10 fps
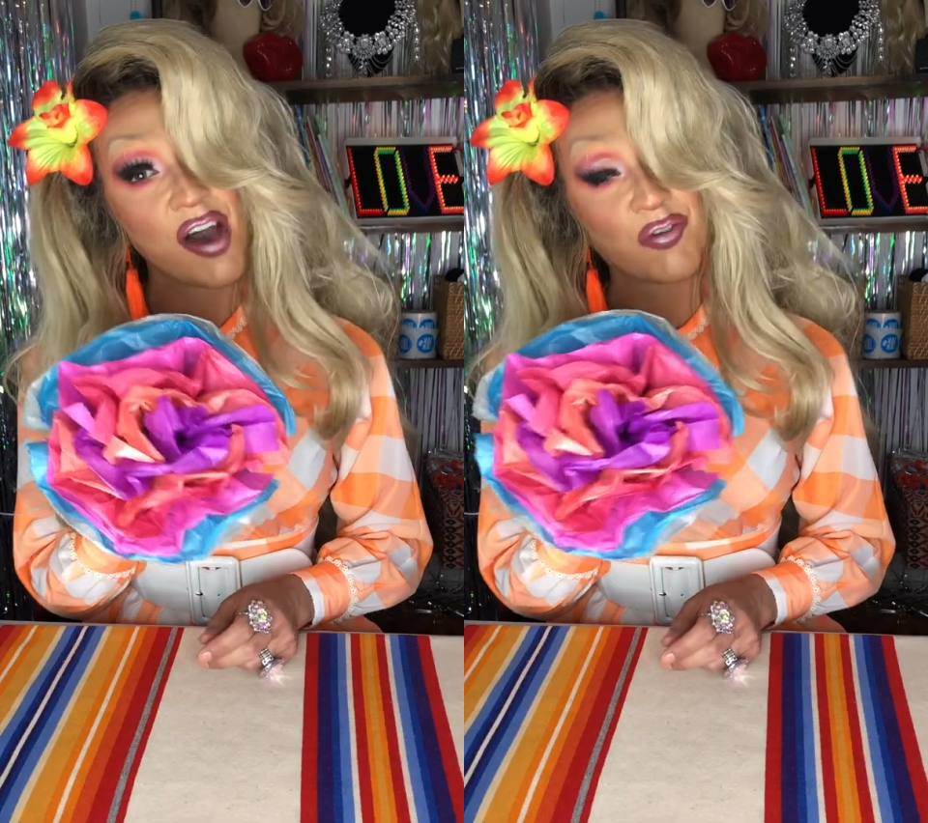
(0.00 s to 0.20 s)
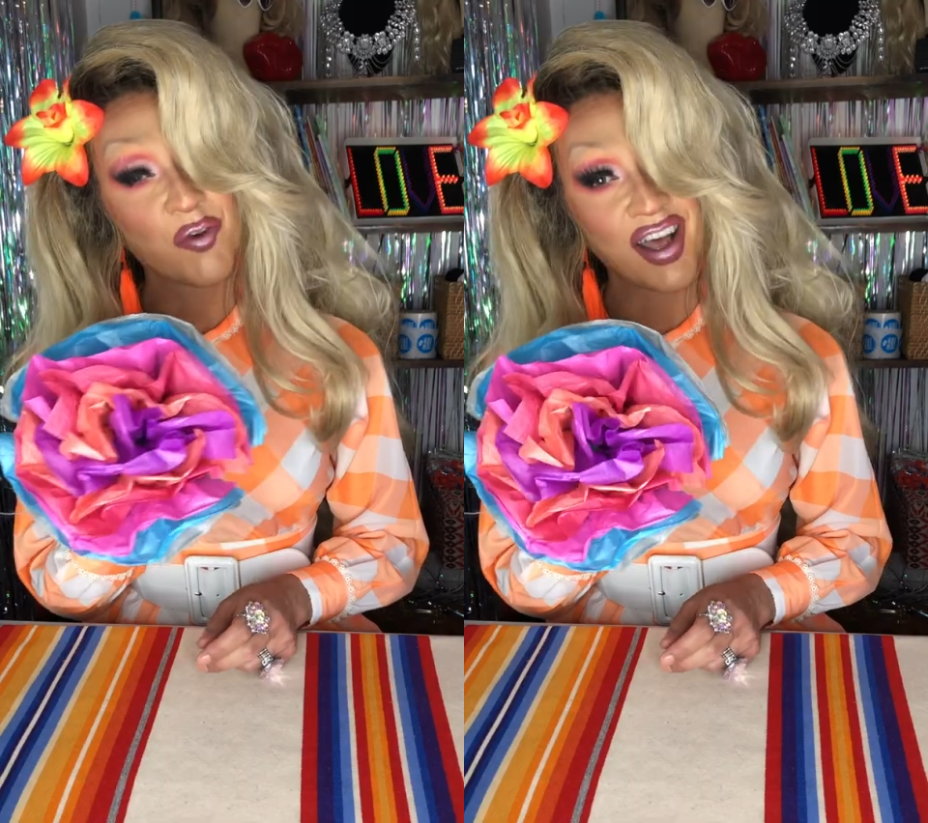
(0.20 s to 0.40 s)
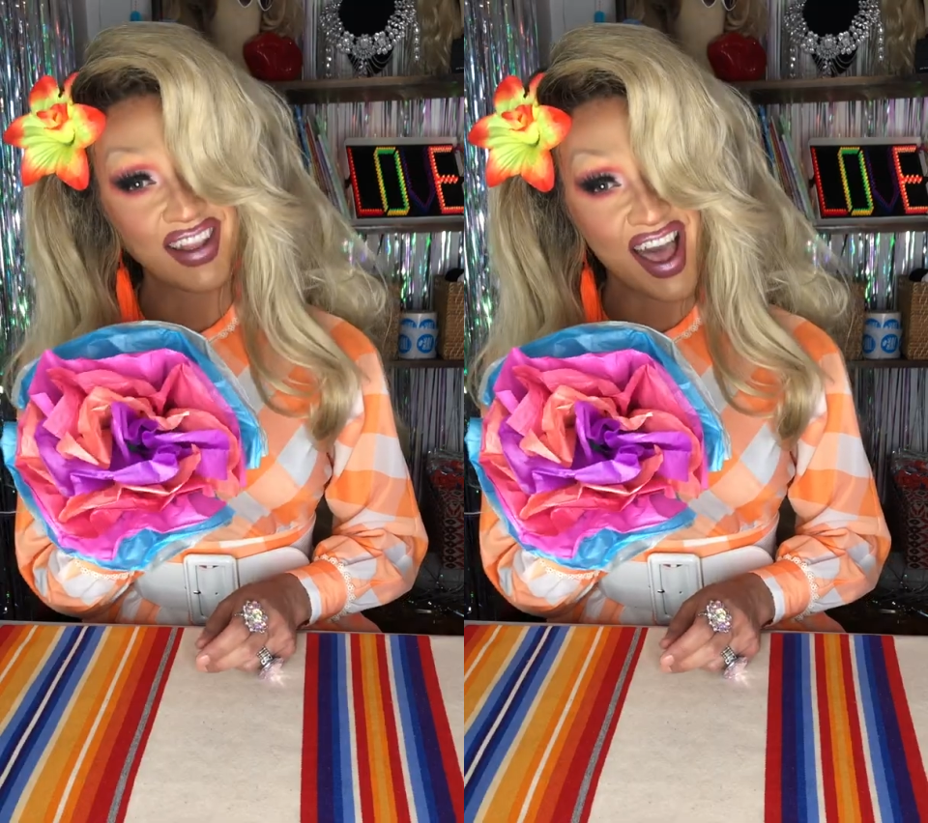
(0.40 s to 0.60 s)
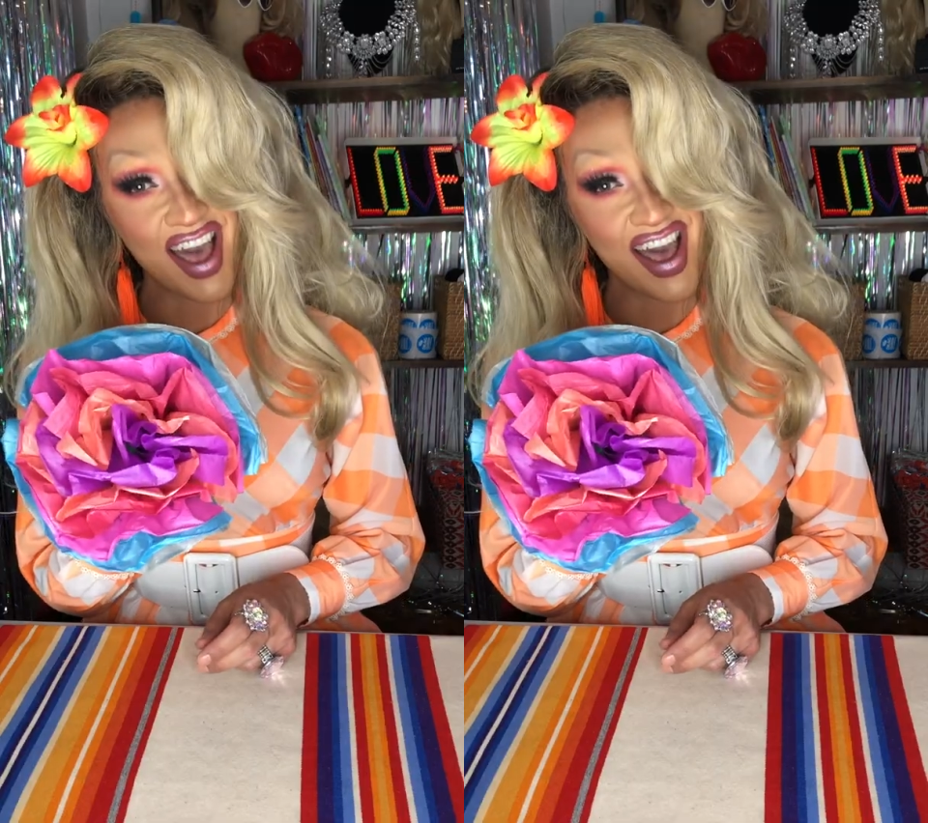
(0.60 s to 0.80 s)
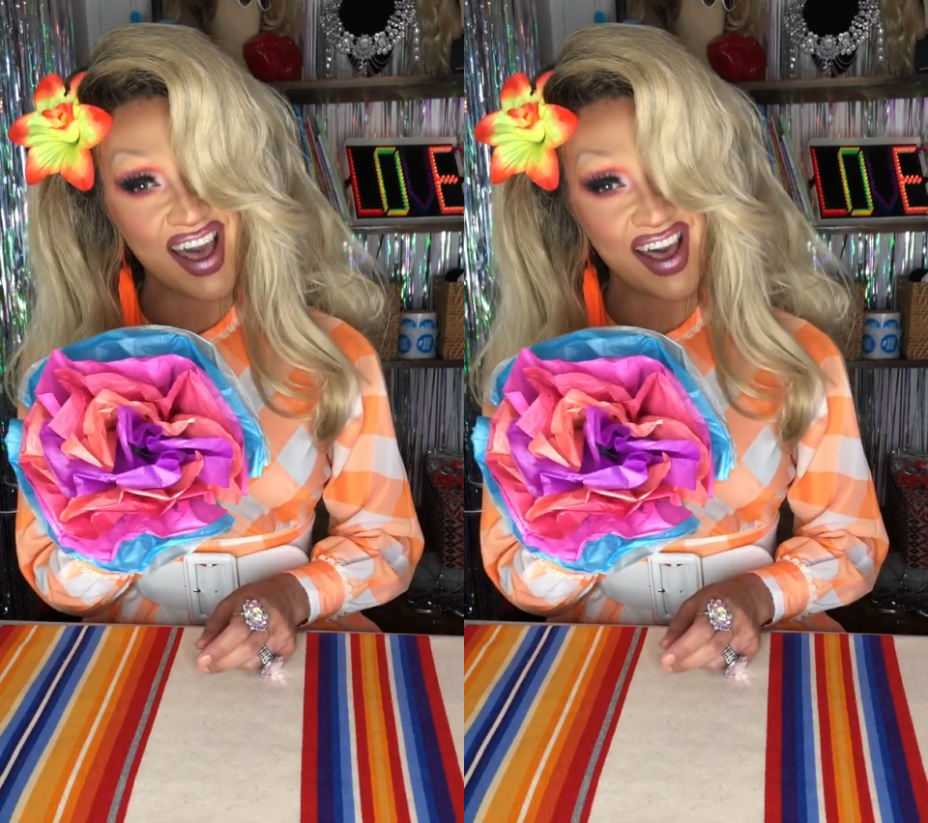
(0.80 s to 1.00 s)

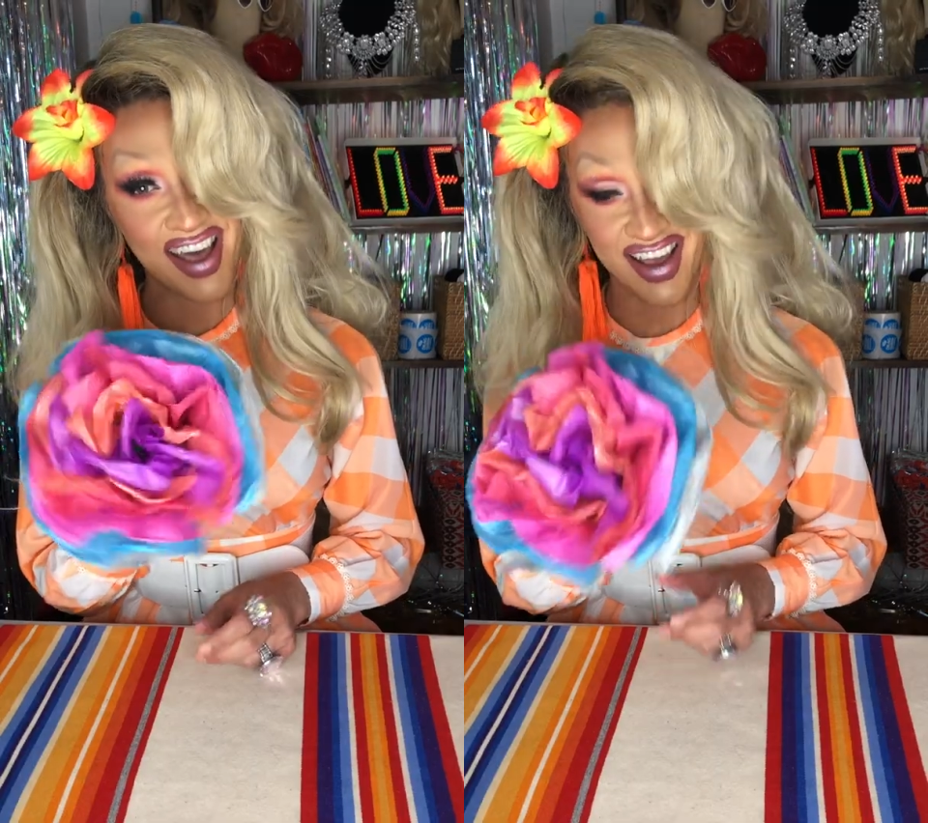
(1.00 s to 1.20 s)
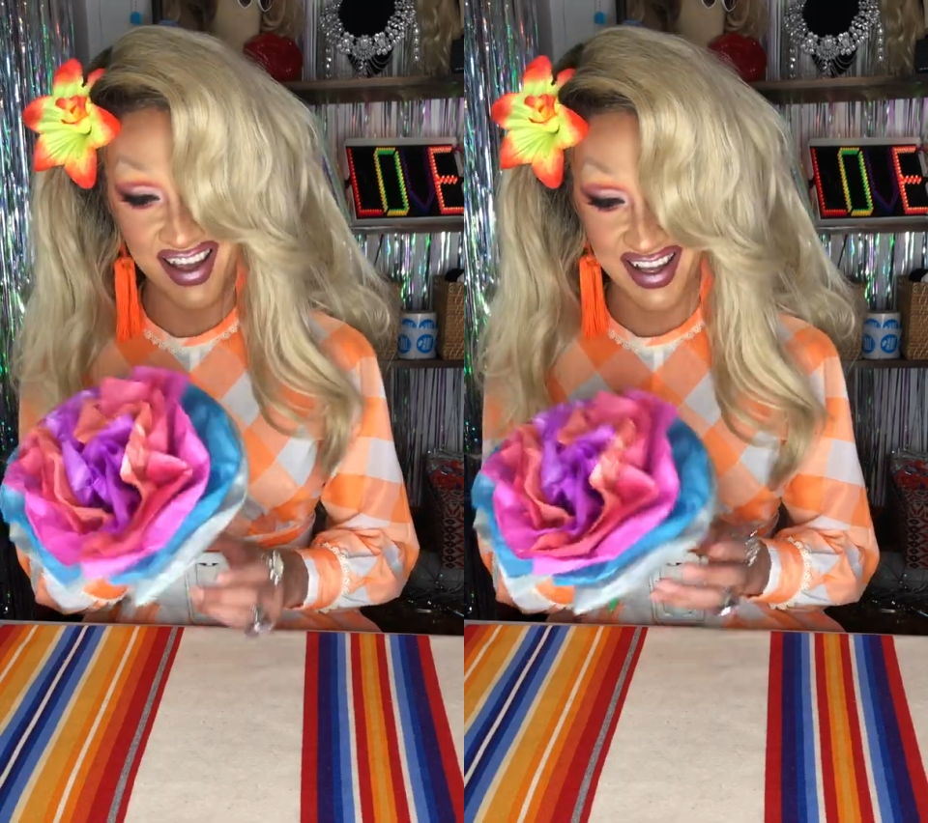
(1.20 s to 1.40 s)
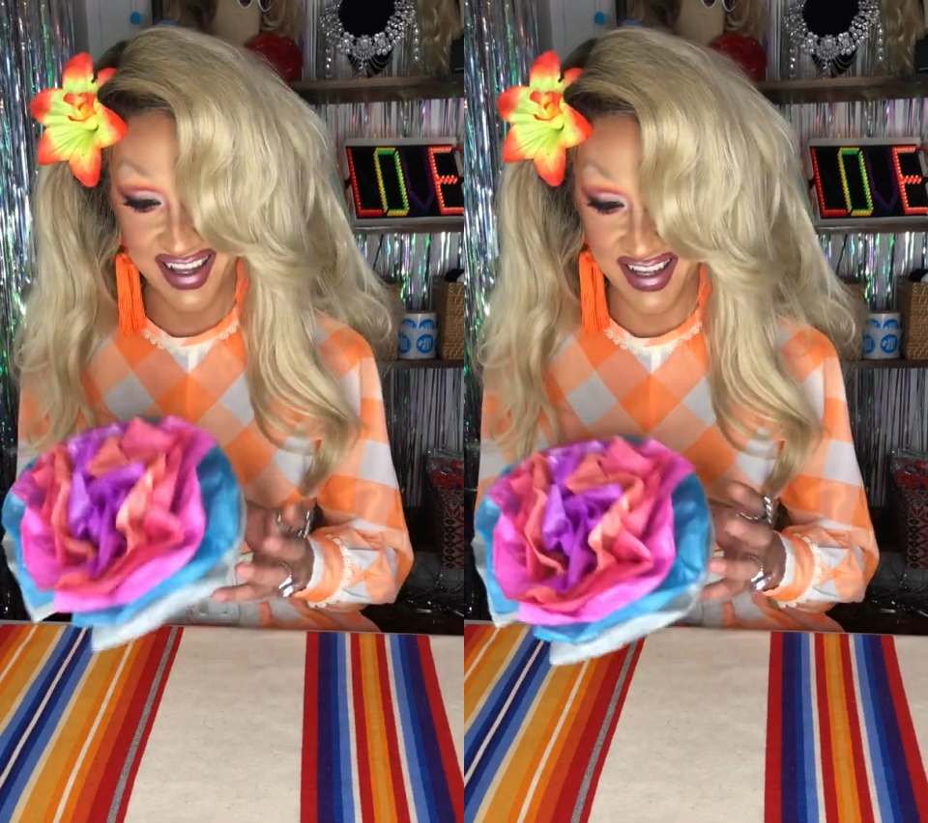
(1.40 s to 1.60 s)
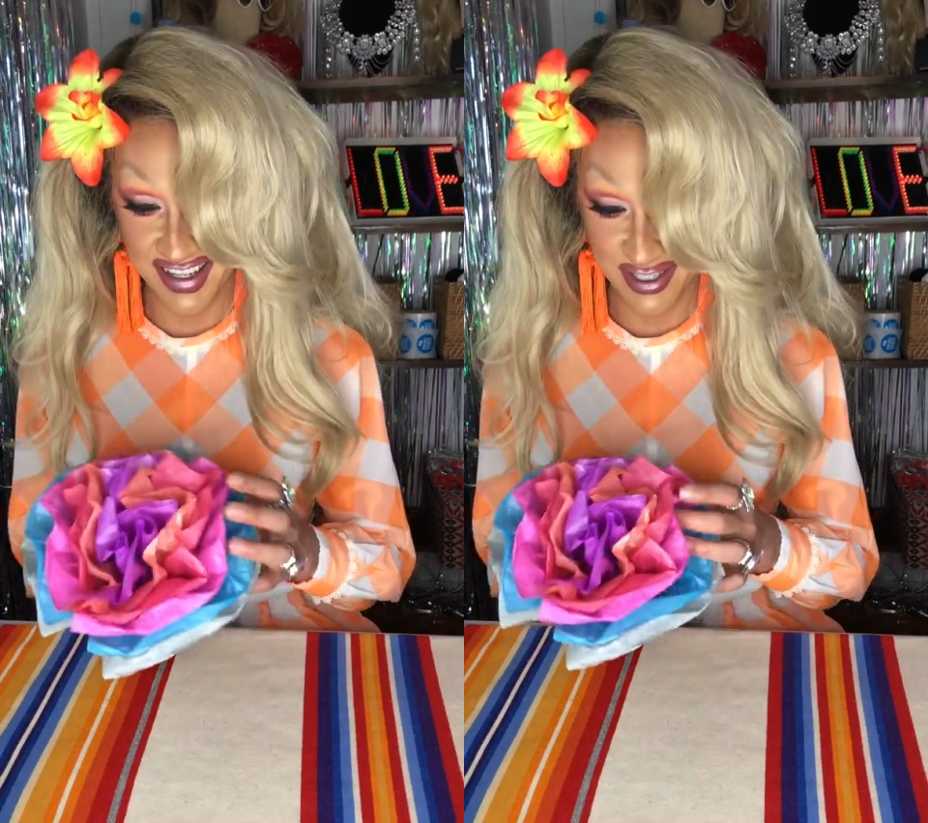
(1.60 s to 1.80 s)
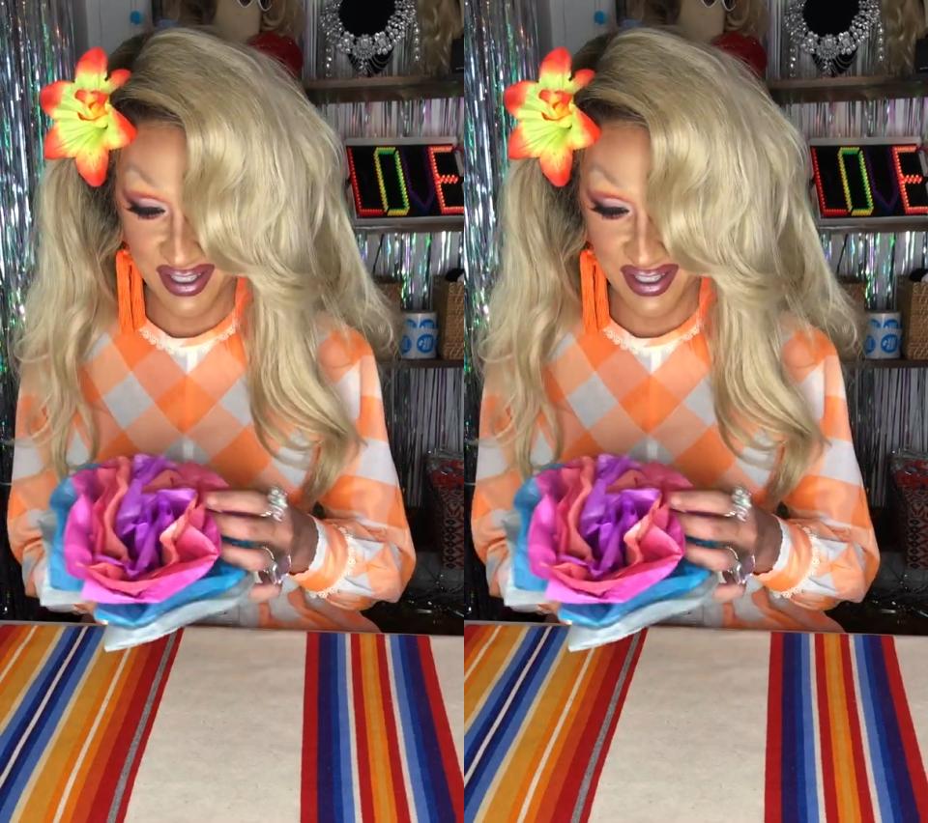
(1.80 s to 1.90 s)
voila!